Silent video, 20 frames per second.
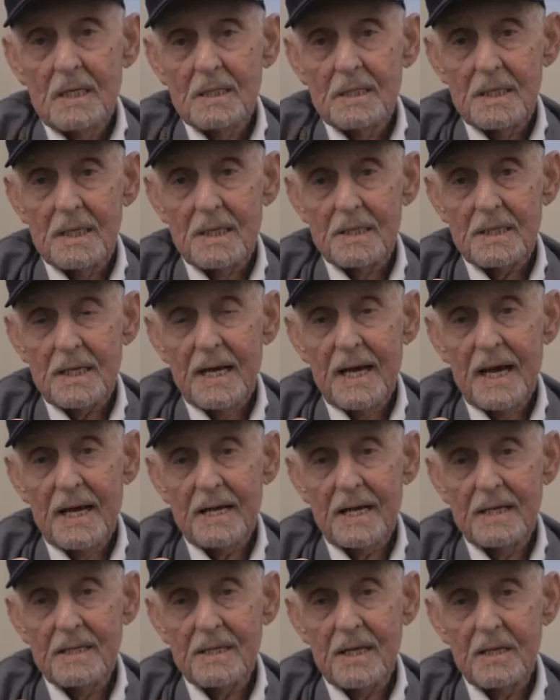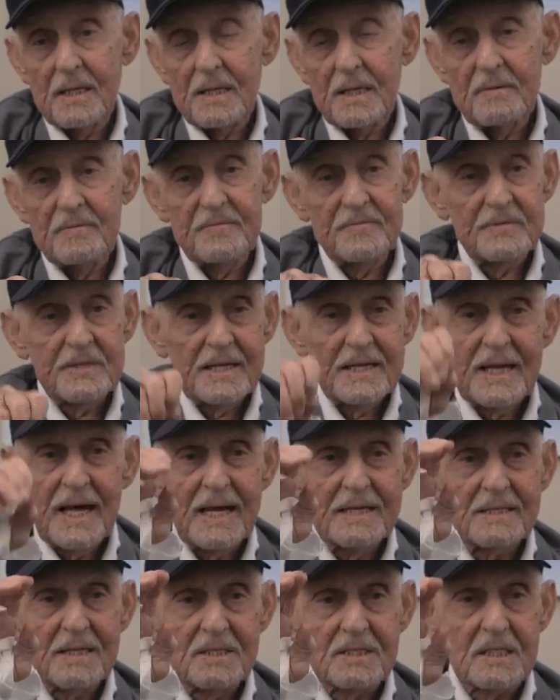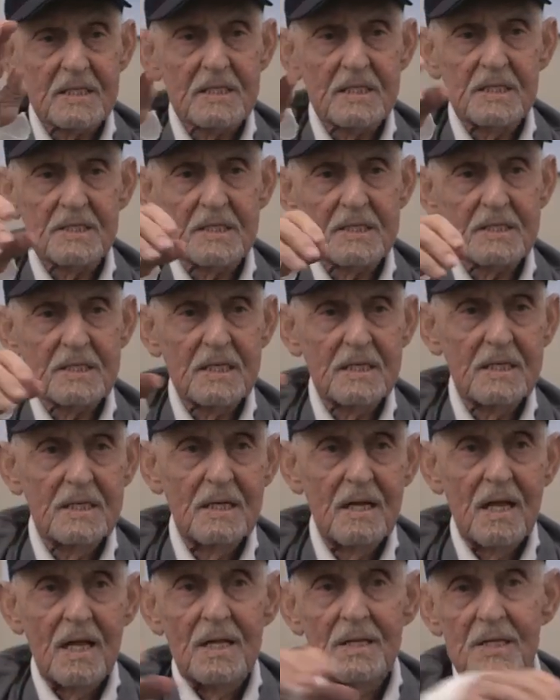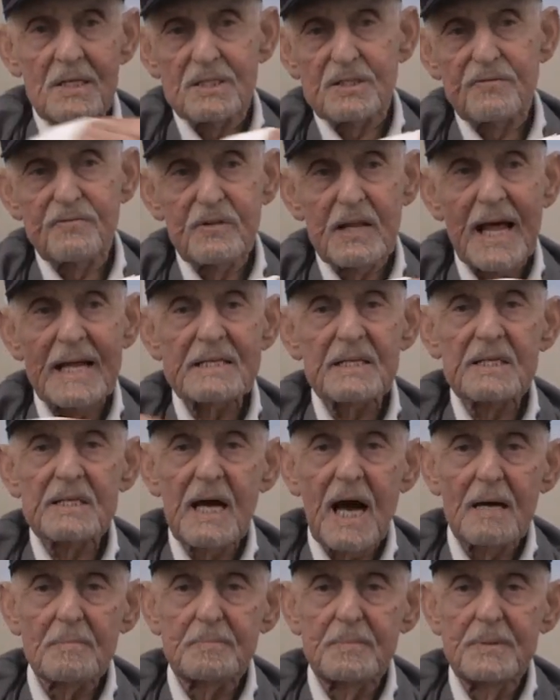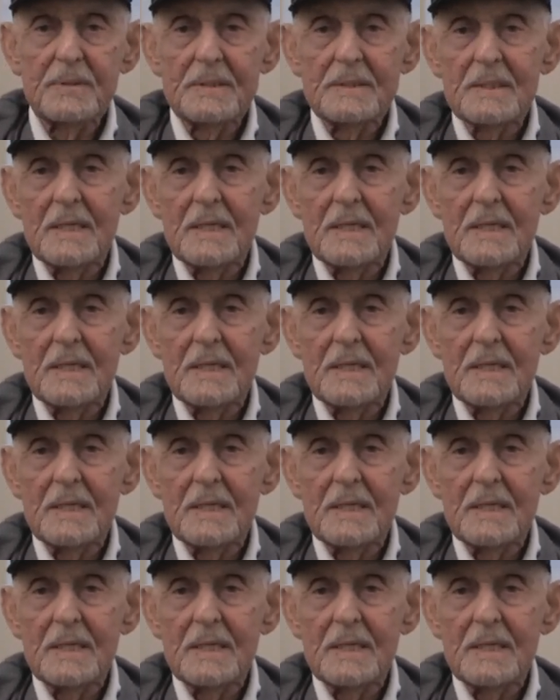Yeah, they had a they, they had this this uh, this flat top